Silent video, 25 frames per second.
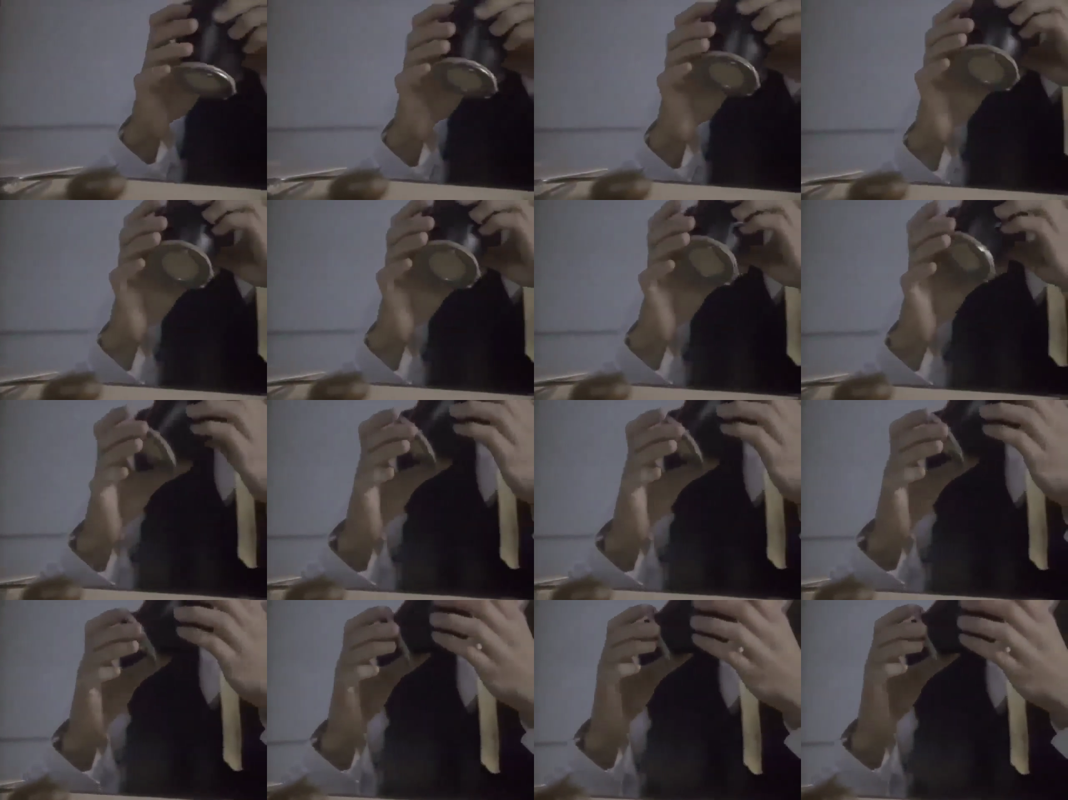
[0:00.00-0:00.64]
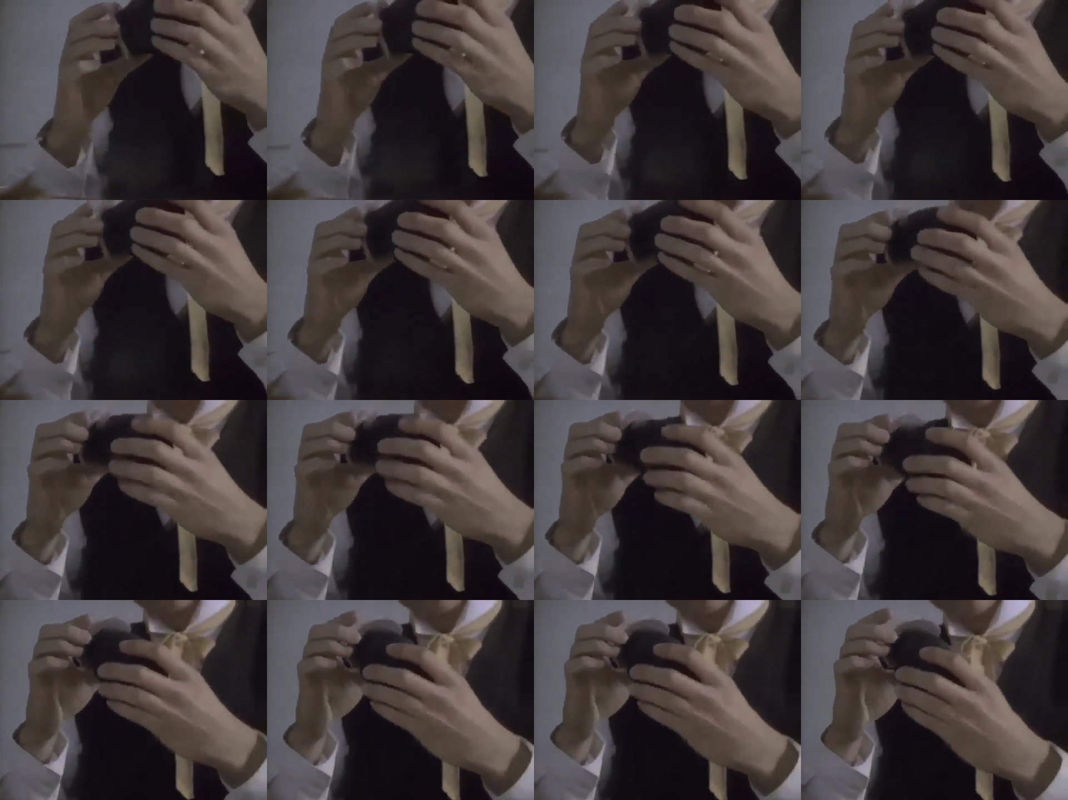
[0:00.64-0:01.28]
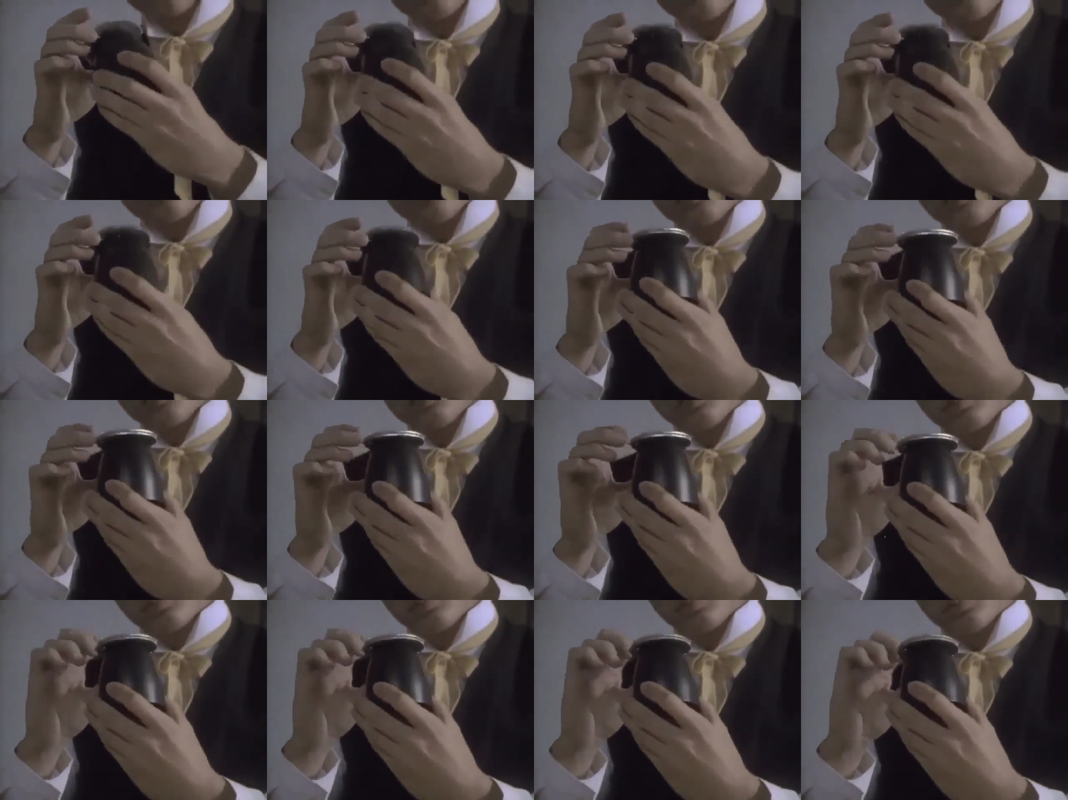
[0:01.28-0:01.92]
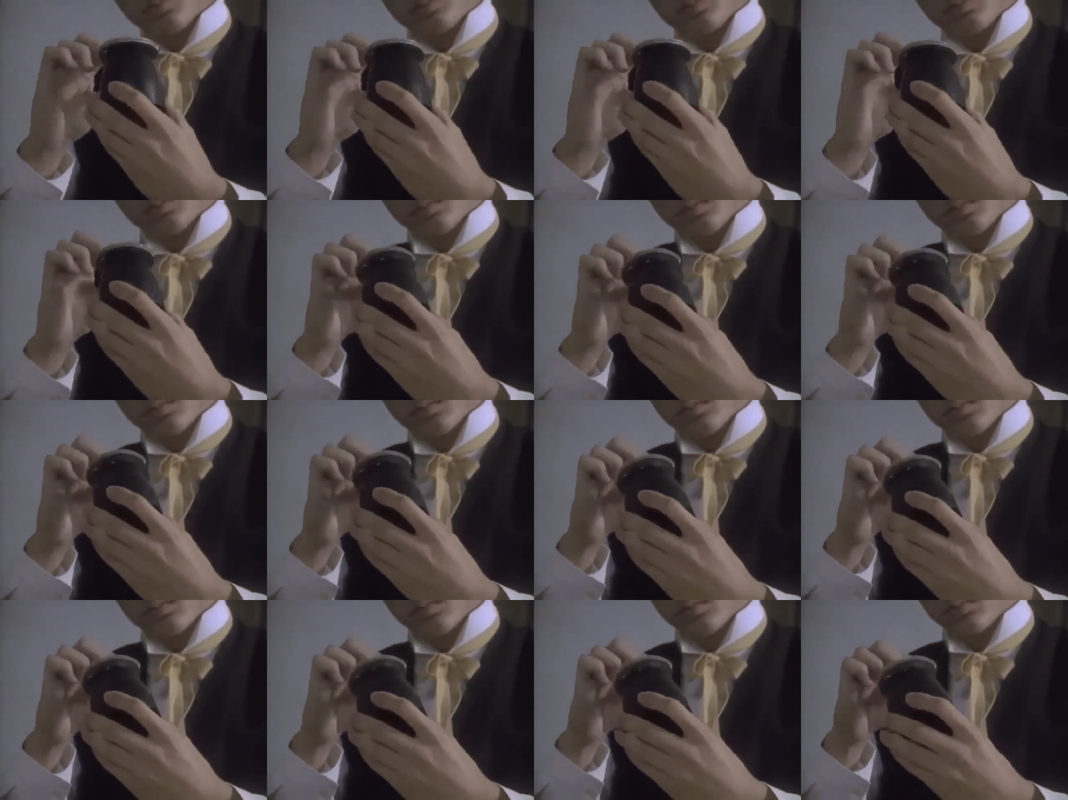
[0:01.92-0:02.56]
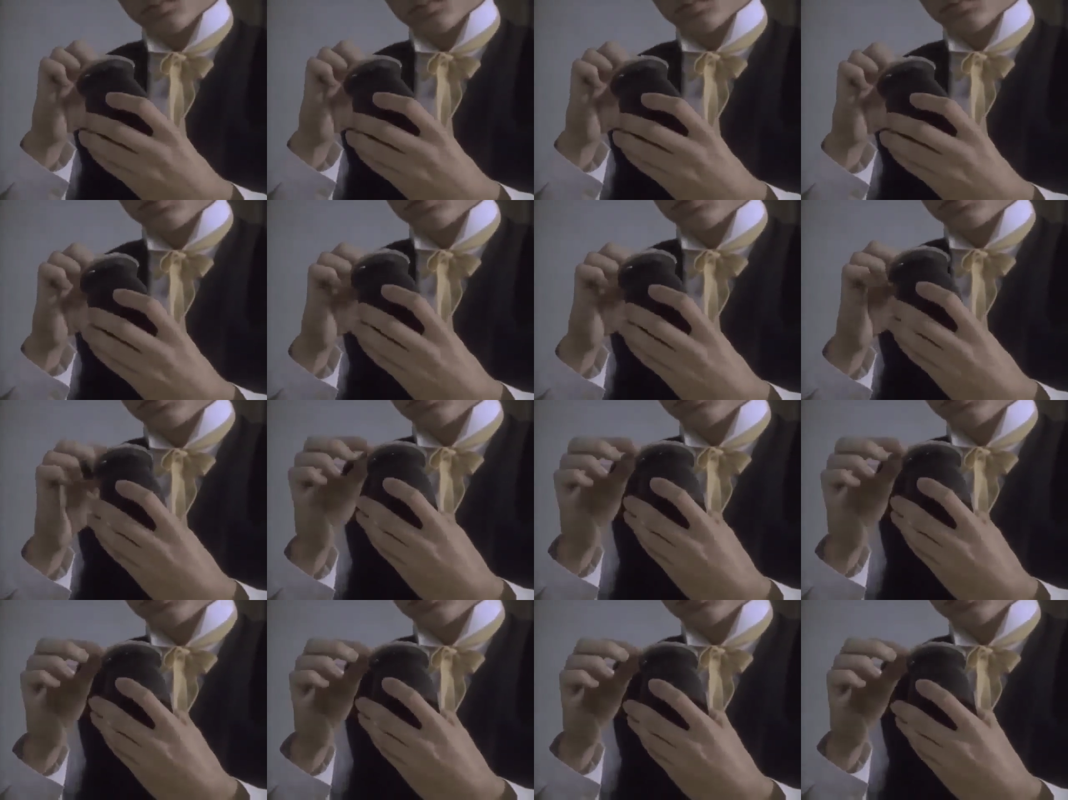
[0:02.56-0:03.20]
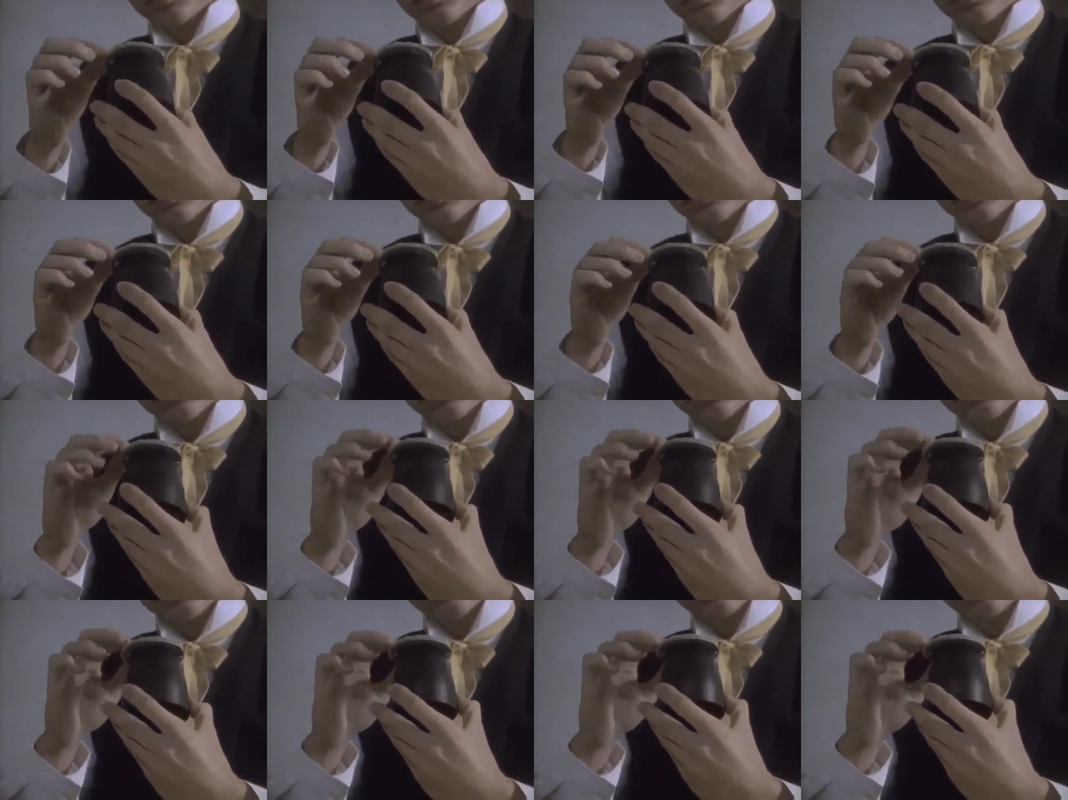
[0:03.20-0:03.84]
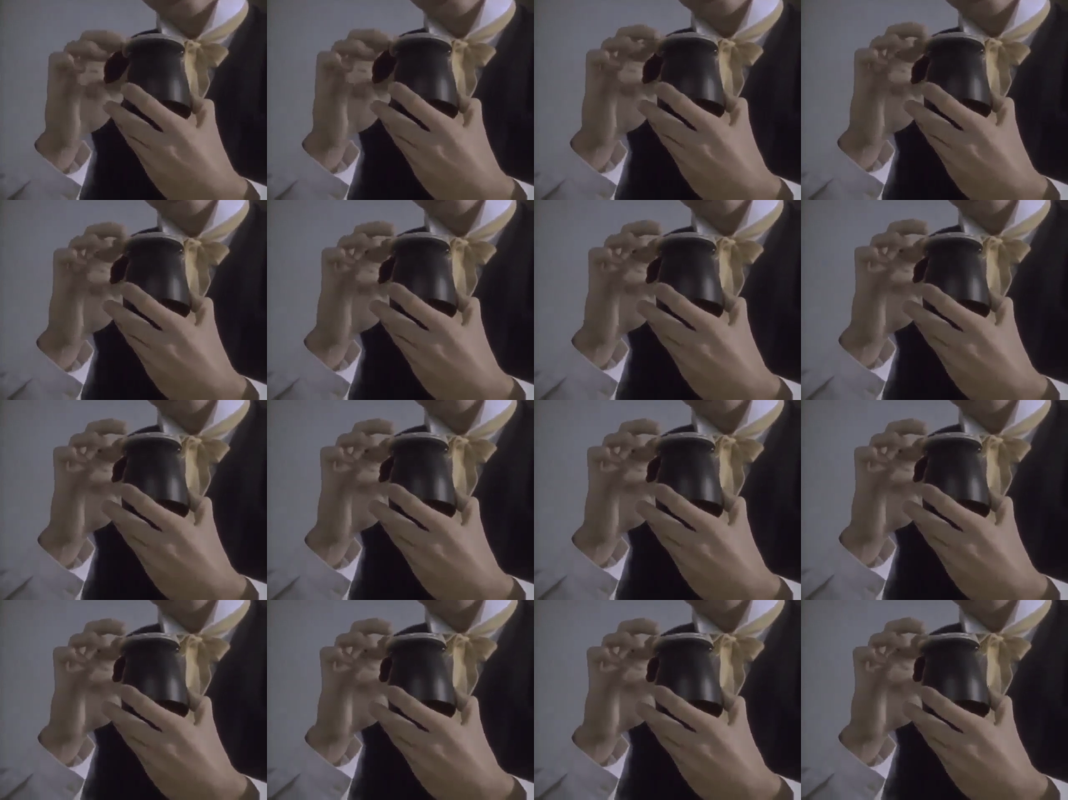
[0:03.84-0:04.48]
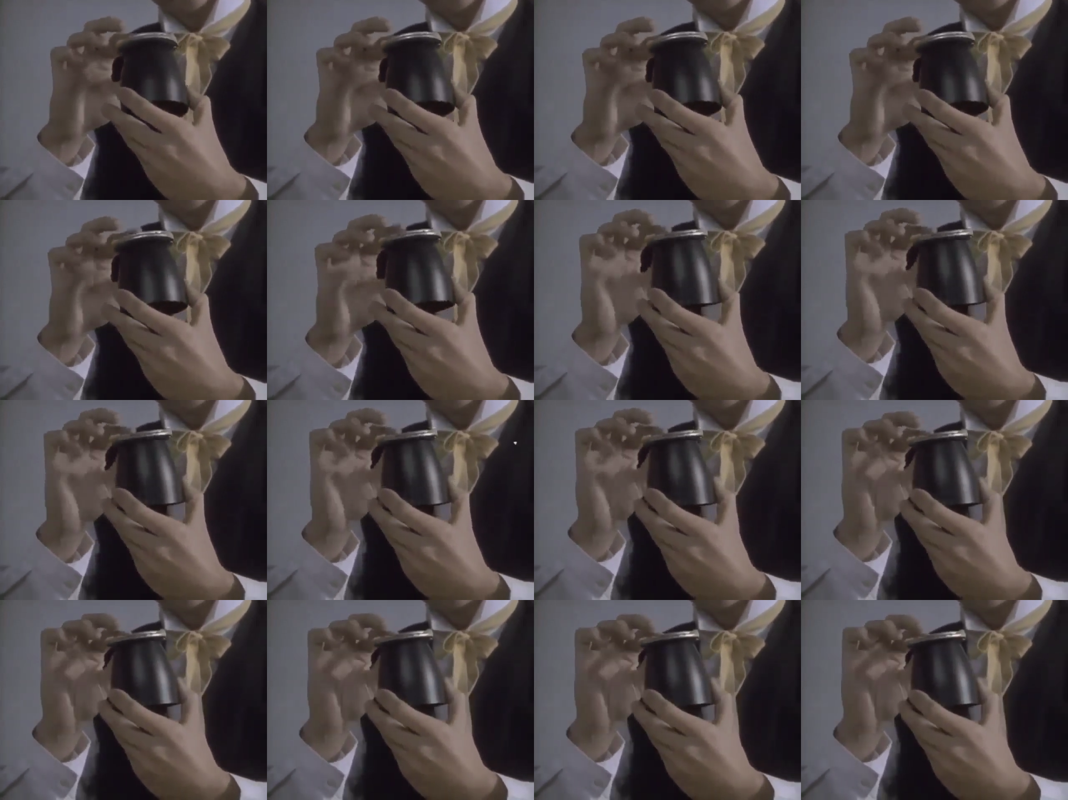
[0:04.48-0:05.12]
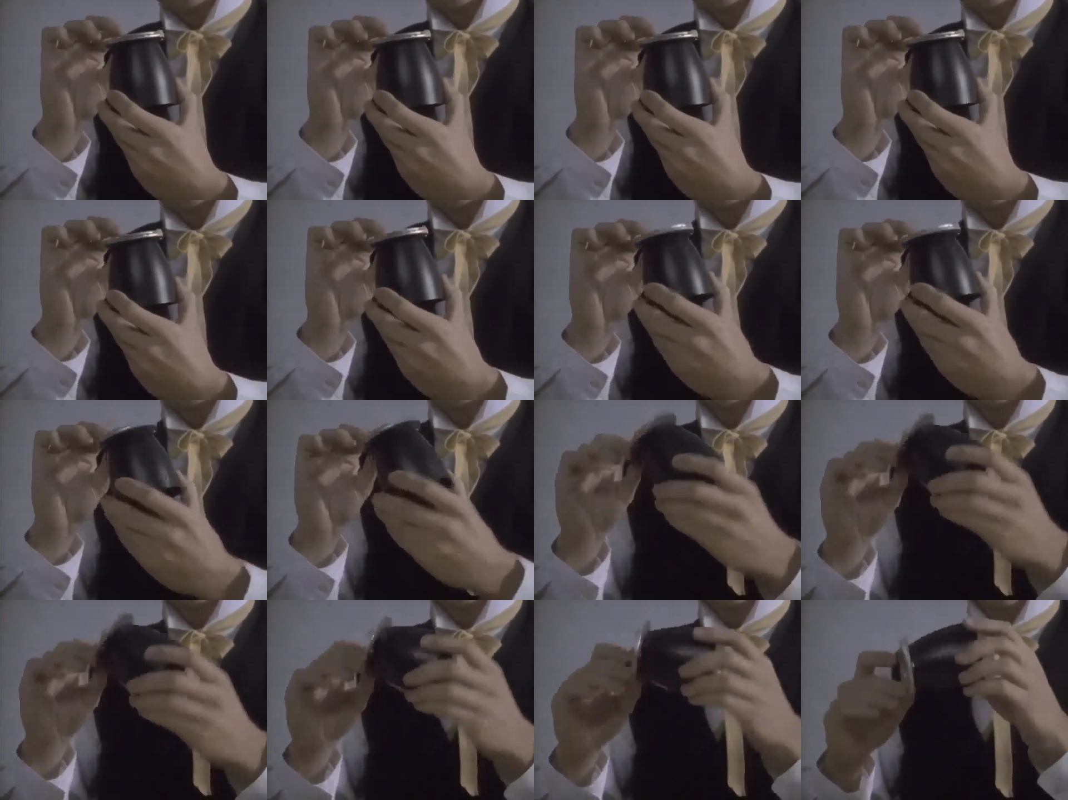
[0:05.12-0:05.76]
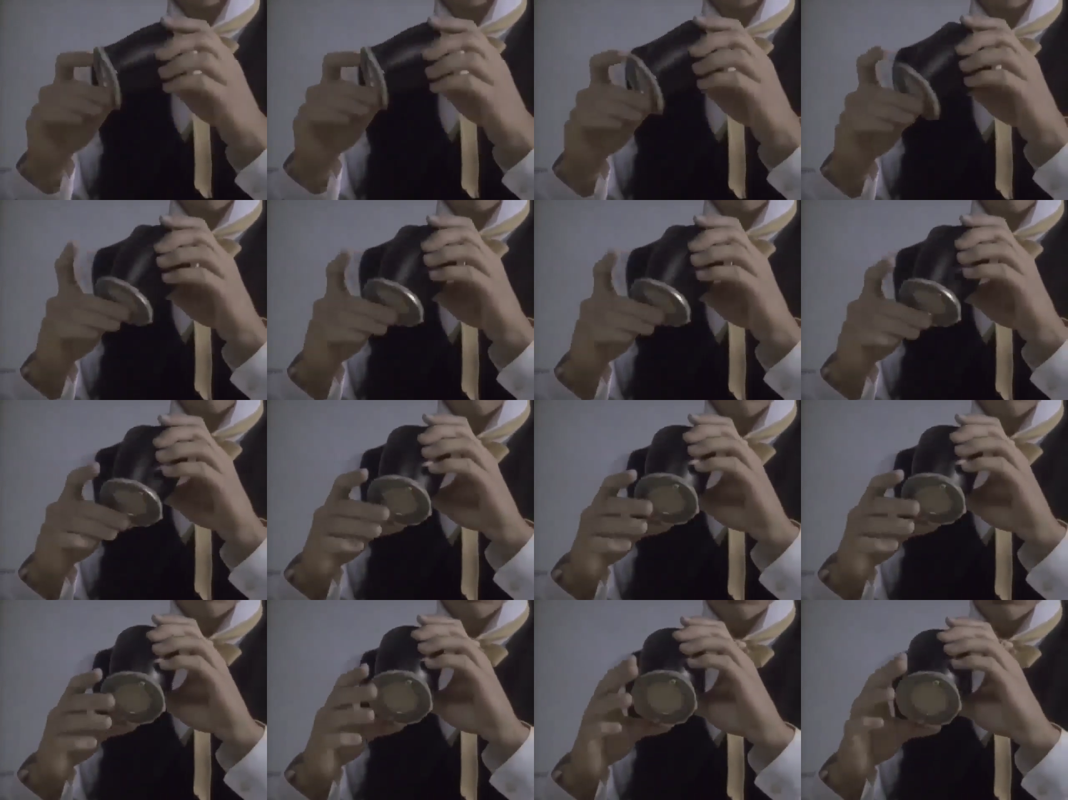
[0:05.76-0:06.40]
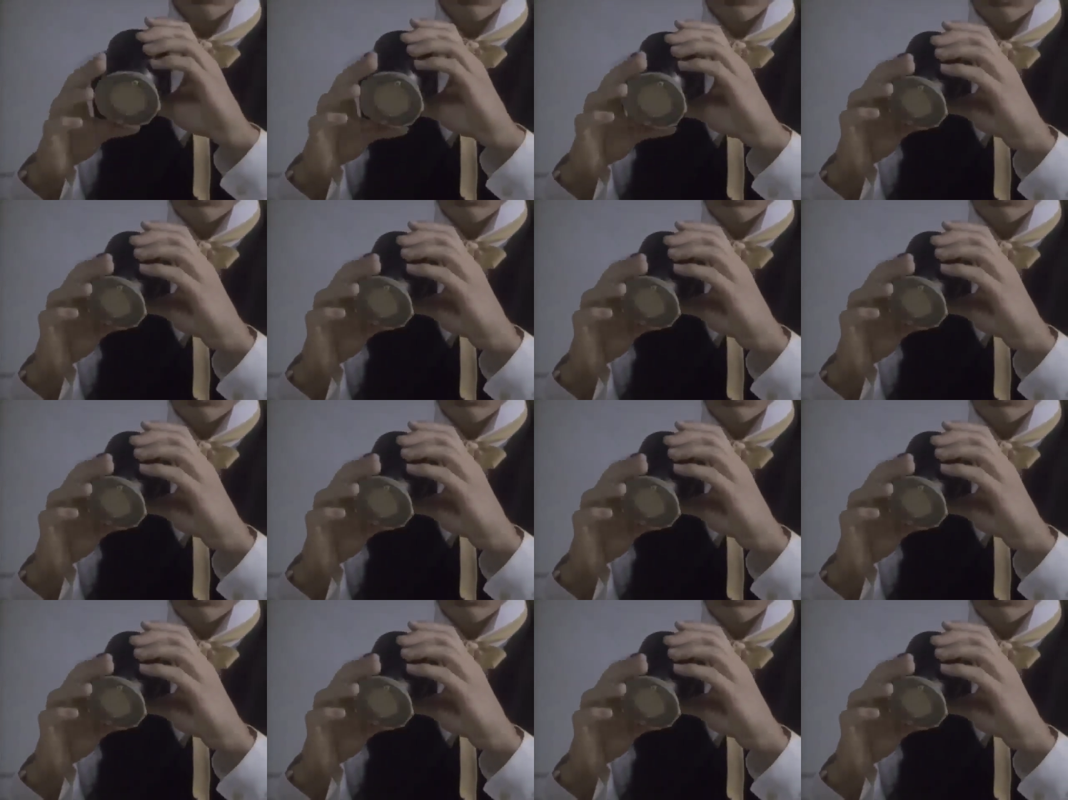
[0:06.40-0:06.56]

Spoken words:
Nobody's mouth can be seen.